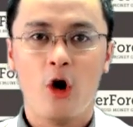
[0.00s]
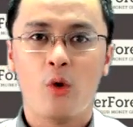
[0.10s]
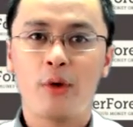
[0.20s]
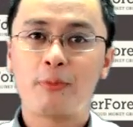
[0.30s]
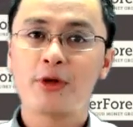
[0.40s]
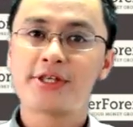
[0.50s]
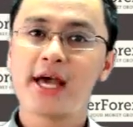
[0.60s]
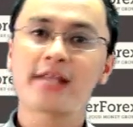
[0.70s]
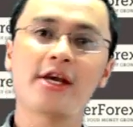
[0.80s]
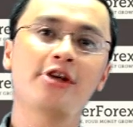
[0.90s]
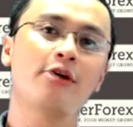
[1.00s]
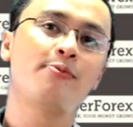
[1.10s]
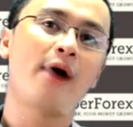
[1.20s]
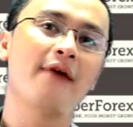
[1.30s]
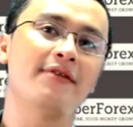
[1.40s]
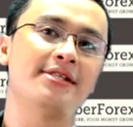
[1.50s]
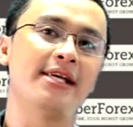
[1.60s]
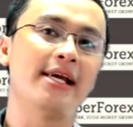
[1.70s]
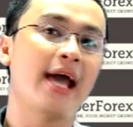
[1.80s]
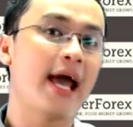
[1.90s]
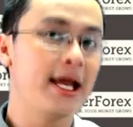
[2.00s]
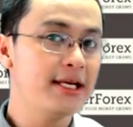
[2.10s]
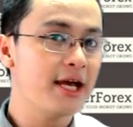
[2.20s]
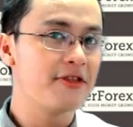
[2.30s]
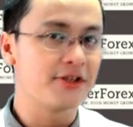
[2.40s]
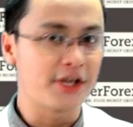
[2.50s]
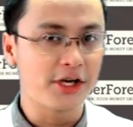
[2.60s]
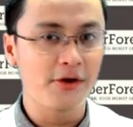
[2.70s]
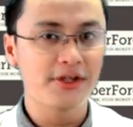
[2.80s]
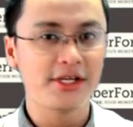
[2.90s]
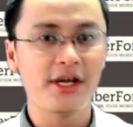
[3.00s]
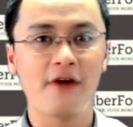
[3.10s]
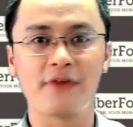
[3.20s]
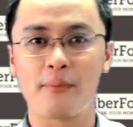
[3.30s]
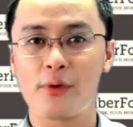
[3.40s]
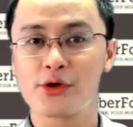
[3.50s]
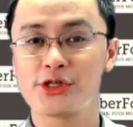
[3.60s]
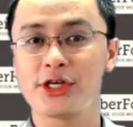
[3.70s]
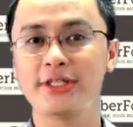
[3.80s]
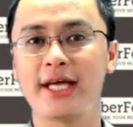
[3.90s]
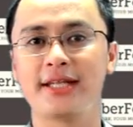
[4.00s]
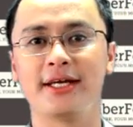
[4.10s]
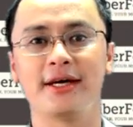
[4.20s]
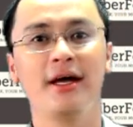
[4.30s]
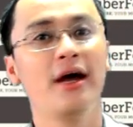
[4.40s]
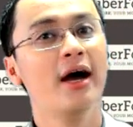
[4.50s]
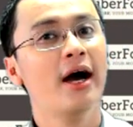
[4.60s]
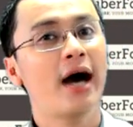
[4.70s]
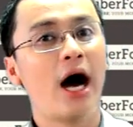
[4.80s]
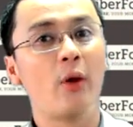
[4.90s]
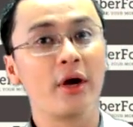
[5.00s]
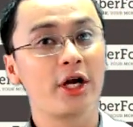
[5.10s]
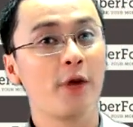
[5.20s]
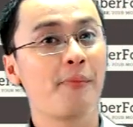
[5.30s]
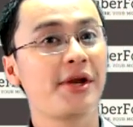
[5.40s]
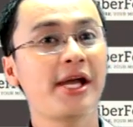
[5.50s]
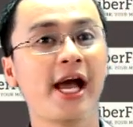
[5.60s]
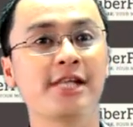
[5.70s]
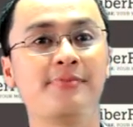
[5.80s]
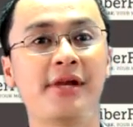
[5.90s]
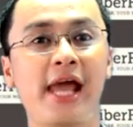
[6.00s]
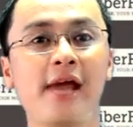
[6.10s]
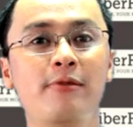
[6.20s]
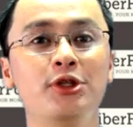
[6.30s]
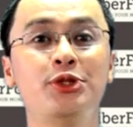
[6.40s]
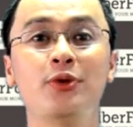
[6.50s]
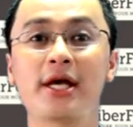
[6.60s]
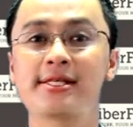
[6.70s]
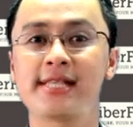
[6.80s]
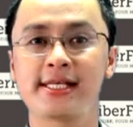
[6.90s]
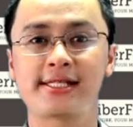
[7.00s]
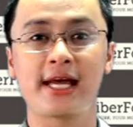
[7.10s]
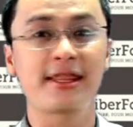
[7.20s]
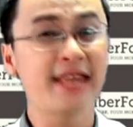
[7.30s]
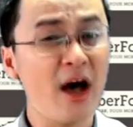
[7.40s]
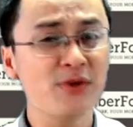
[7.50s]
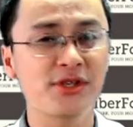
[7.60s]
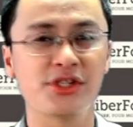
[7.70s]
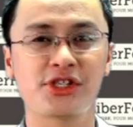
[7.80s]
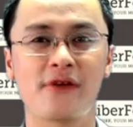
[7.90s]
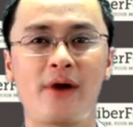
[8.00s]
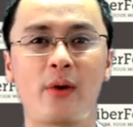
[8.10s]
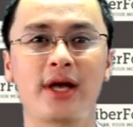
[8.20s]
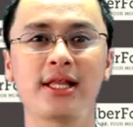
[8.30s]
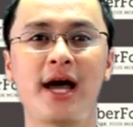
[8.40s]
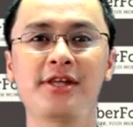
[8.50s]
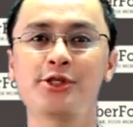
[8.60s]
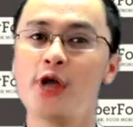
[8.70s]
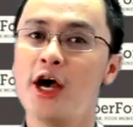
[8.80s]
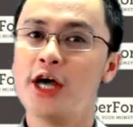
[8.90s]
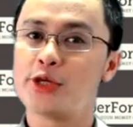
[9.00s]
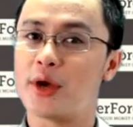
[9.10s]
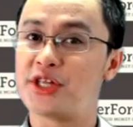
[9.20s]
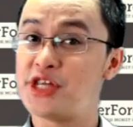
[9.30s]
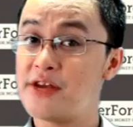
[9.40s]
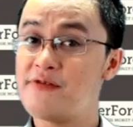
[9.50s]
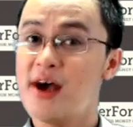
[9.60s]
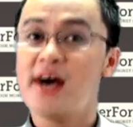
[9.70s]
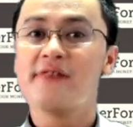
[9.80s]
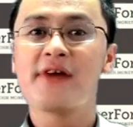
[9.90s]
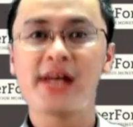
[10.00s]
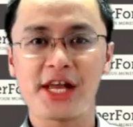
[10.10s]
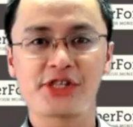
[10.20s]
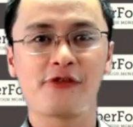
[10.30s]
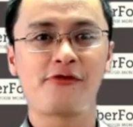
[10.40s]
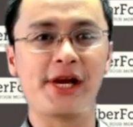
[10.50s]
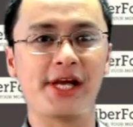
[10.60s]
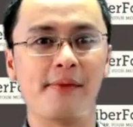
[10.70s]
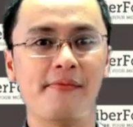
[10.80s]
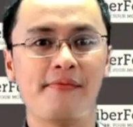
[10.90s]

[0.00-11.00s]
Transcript: We protect your privacy and the security of your personal data. Our company has been able to assist thousands of our clients to achieve financial freedom,